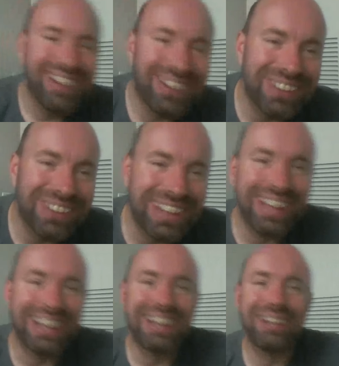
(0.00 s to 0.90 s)

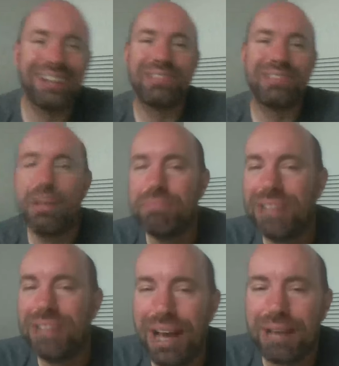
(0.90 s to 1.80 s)
Okay,
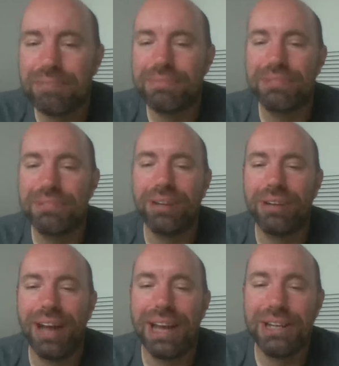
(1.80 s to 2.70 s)
sometimes when
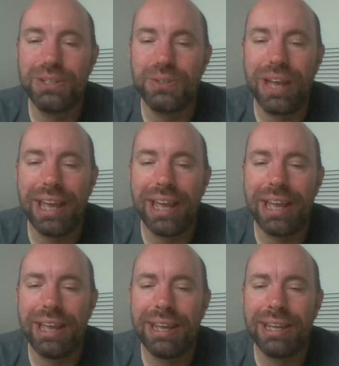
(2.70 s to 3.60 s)
I do
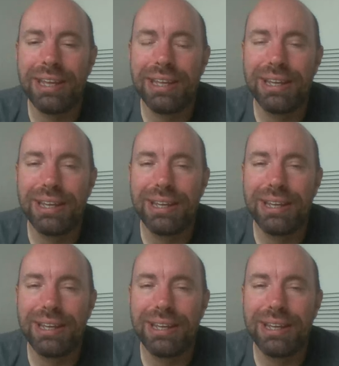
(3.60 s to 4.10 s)
a